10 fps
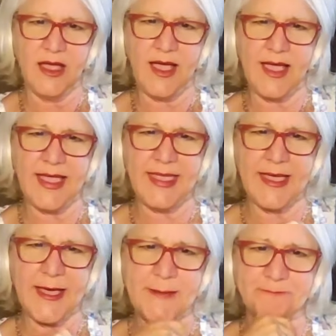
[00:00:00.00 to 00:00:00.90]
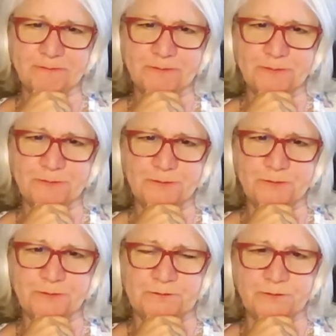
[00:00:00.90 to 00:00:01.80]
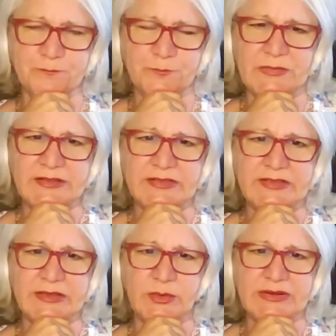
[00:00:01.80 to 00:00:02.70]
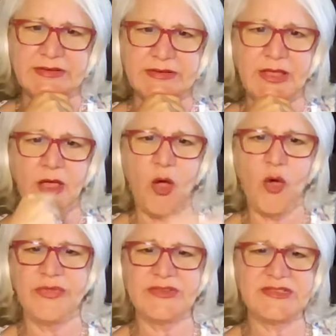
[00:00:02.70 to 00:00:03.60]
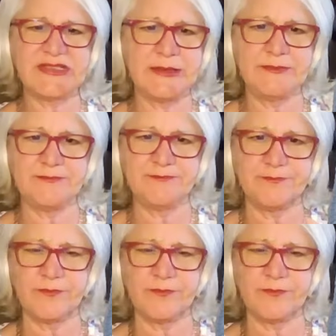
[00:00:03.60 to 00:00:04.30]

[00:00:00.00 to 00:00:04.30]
I, um, let's see what, oh, there's some